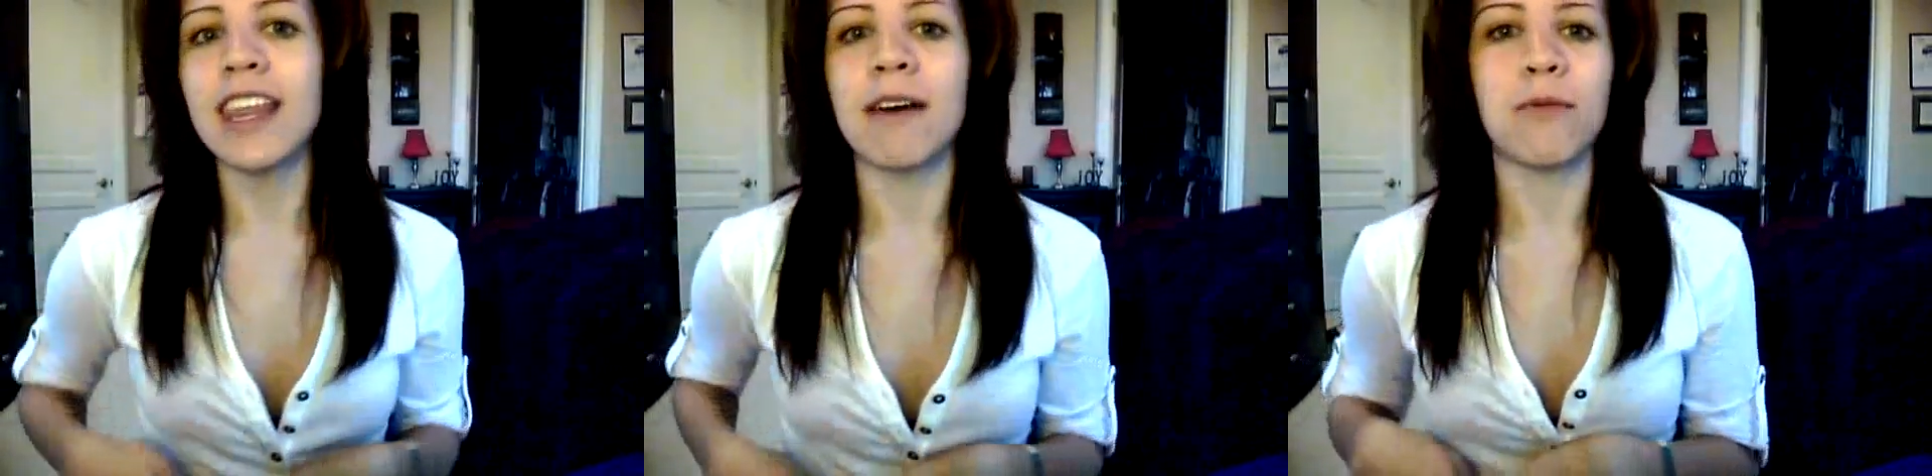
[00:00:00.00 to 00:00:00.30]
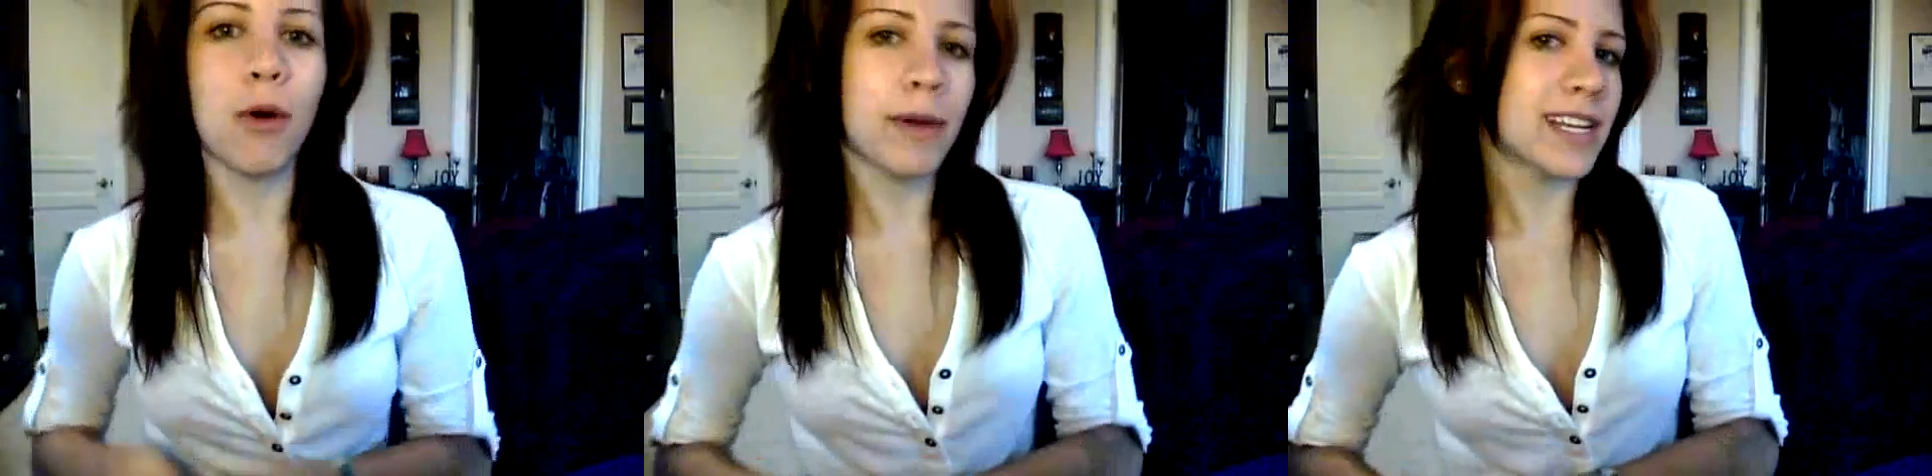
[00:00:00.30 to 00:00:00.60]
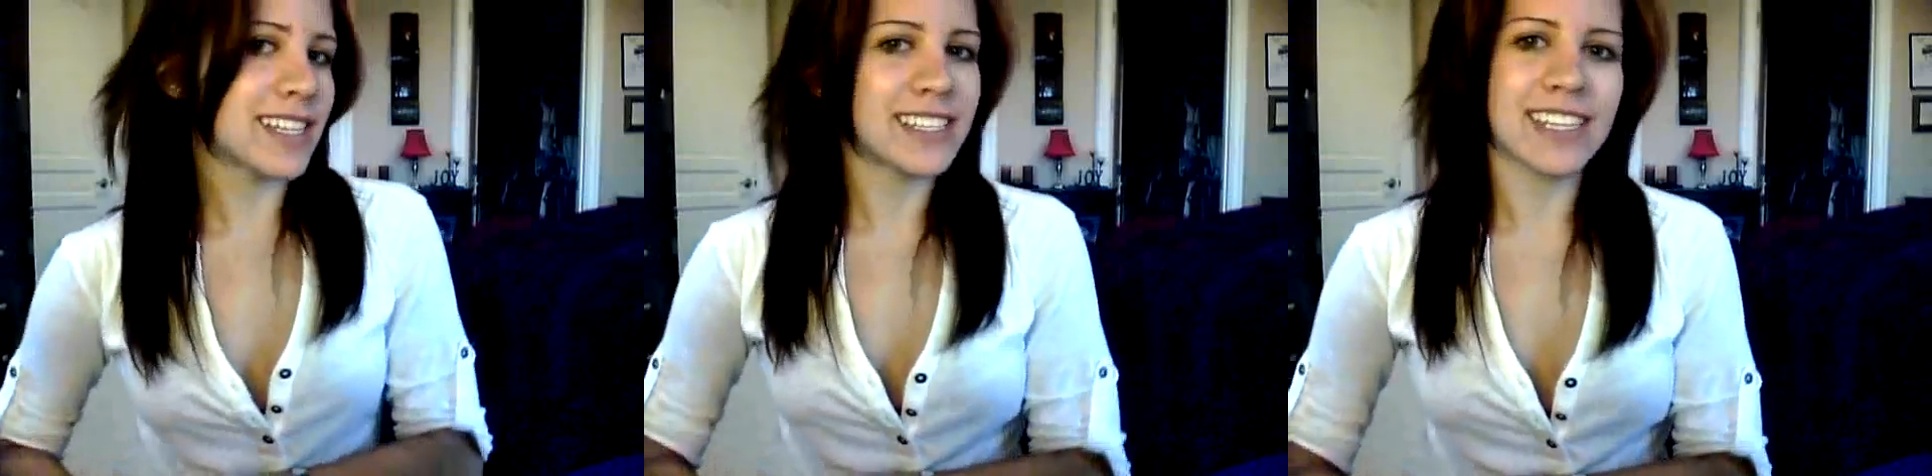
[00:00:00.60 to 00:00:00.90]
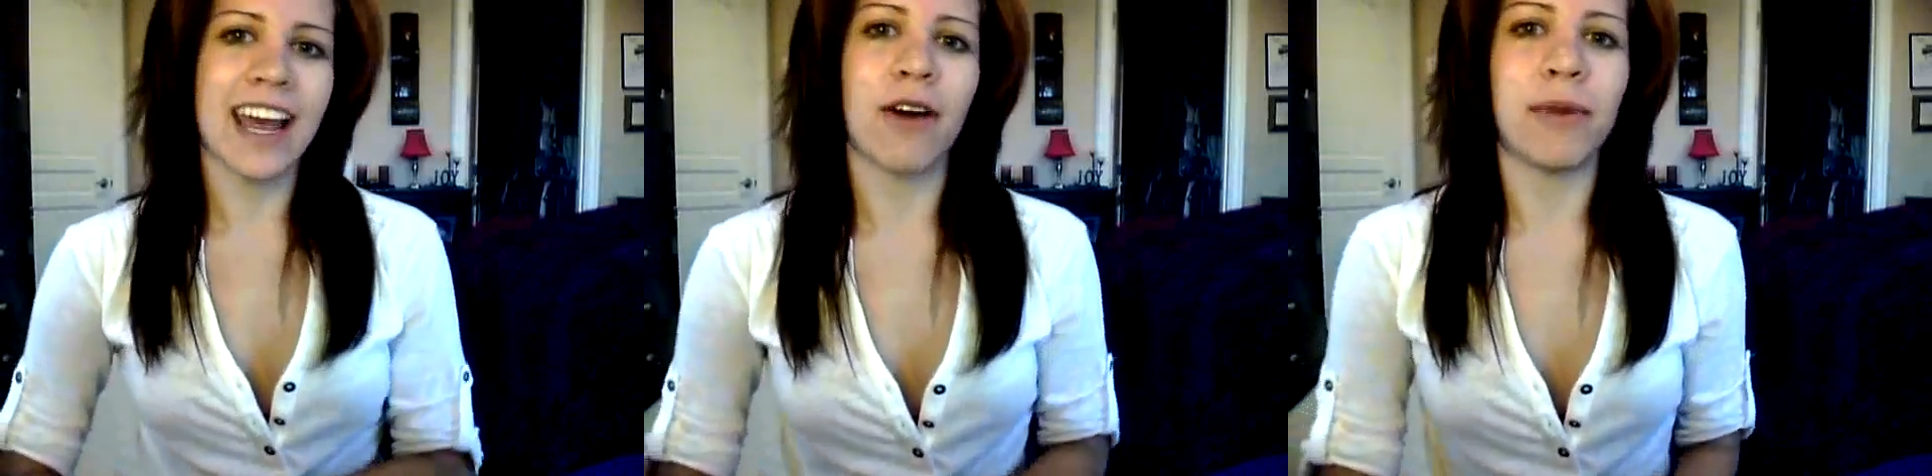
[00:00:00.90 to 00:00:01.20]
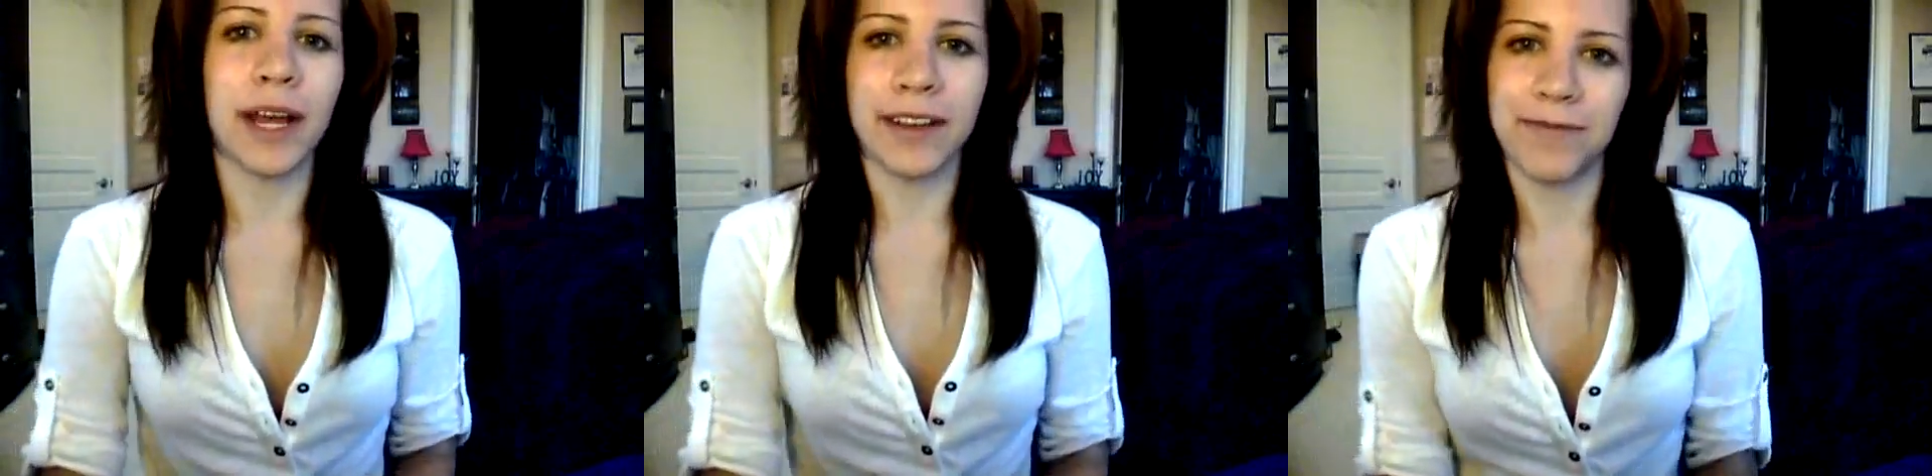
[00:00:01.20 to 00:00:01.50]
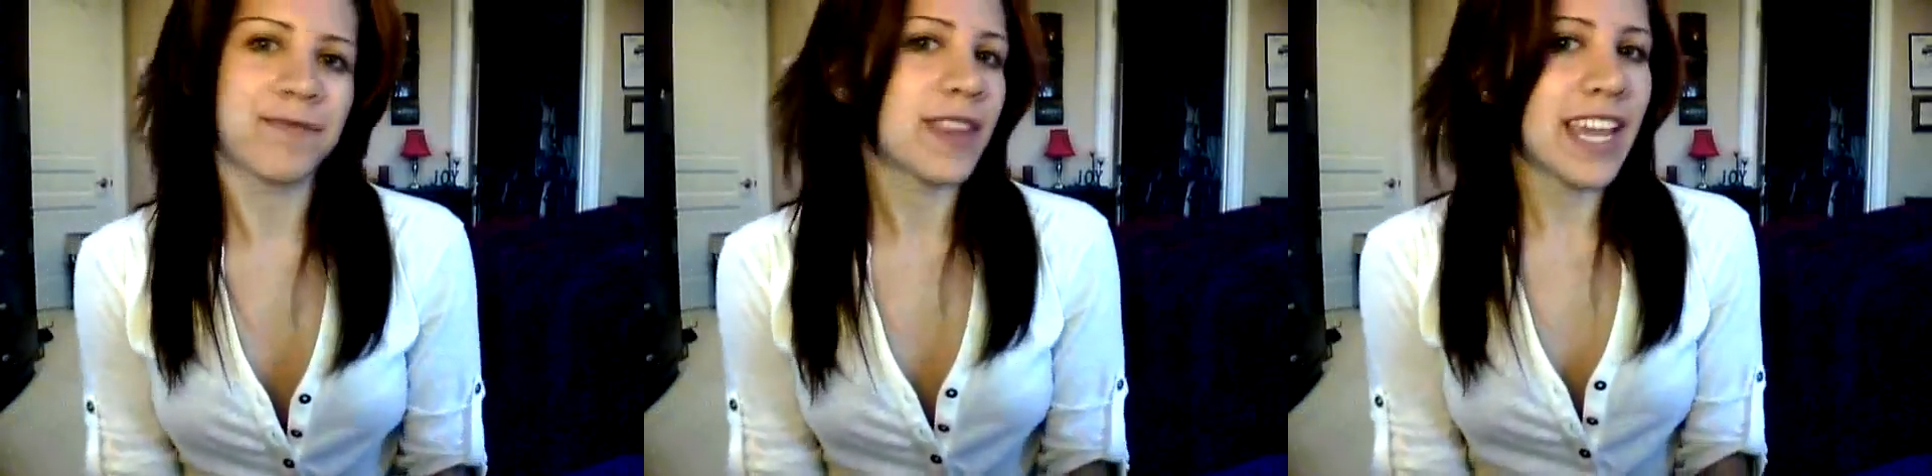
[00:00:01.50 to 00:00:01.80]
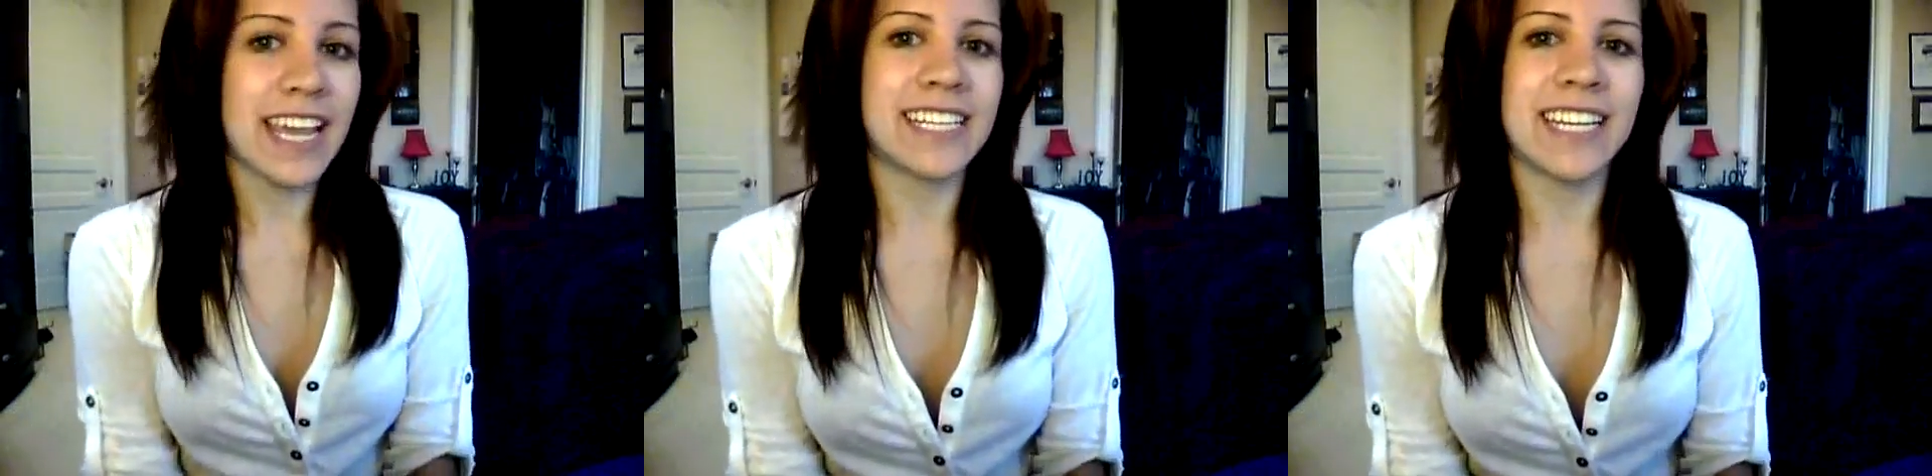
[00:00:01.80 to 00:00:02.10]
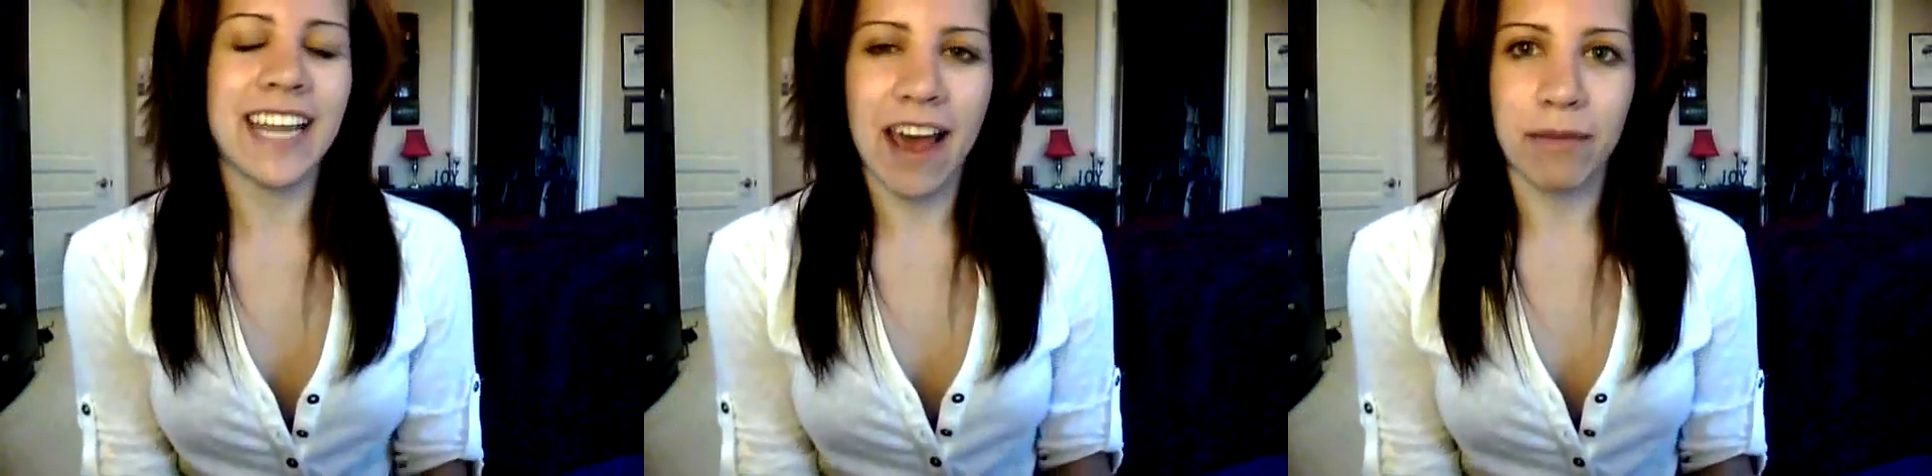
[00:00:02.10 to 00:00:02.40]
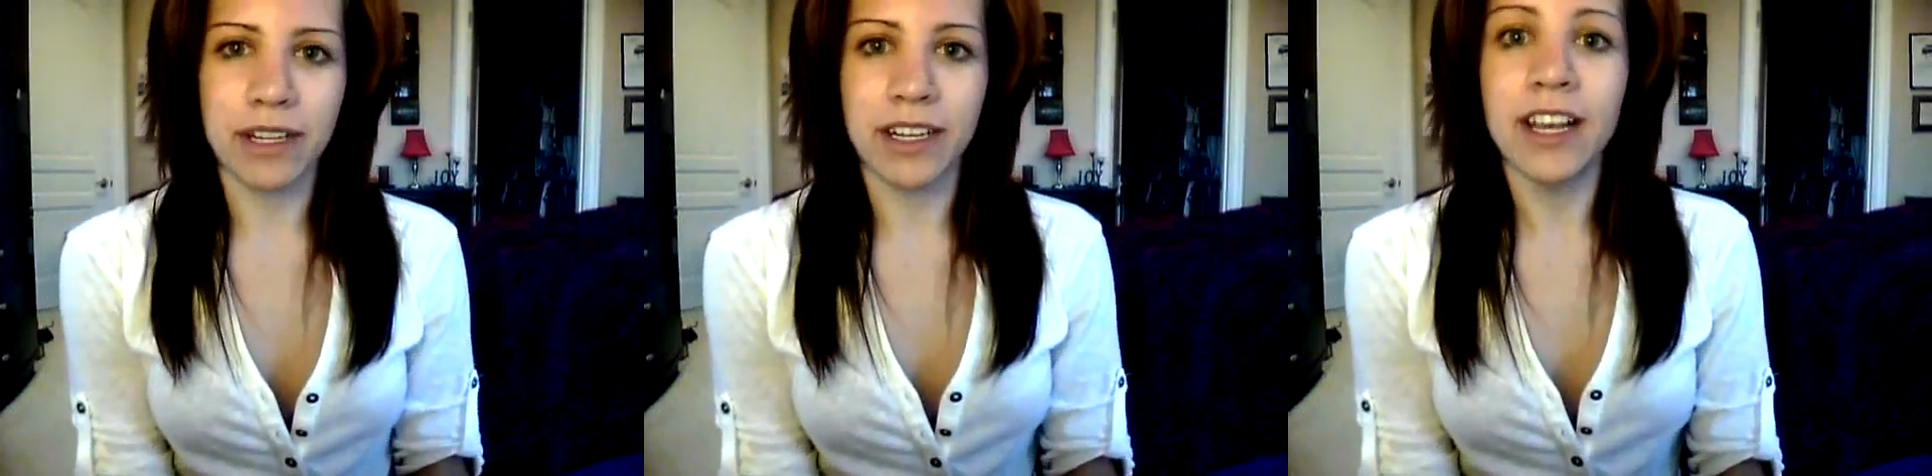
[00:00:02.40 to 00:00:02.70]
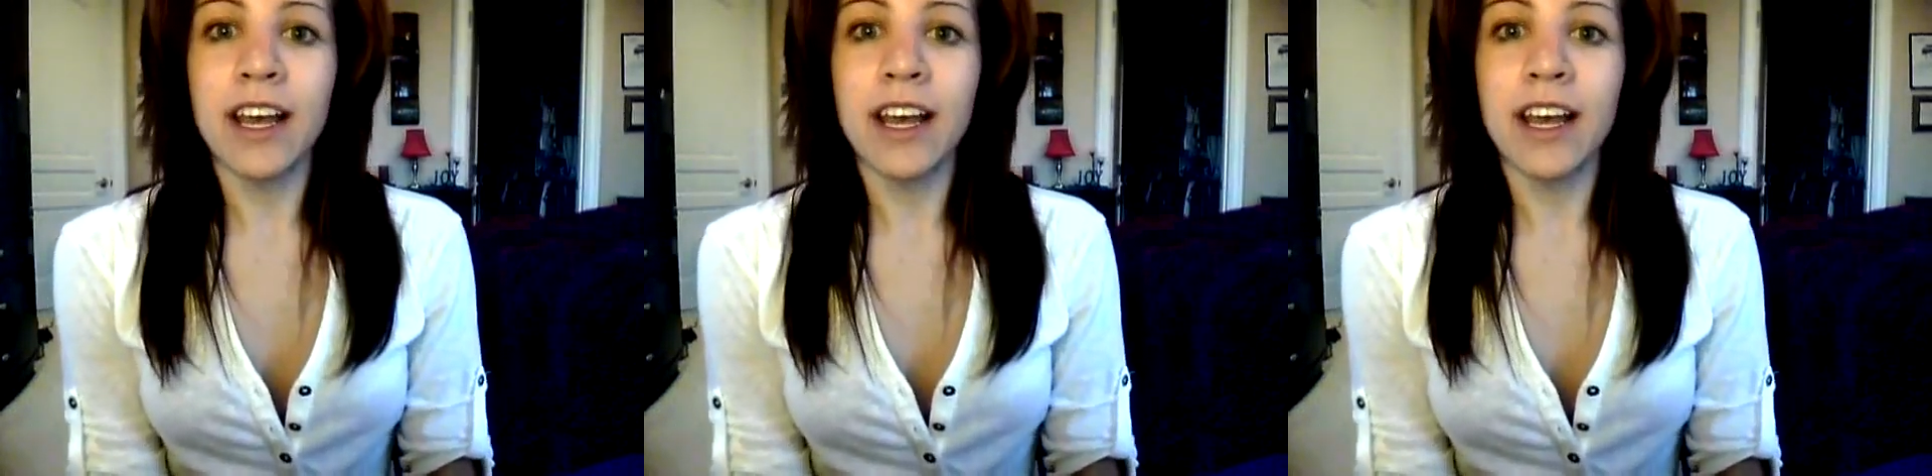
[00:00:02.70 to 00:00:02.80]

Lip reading: That won't make sense now, but it didn't happen.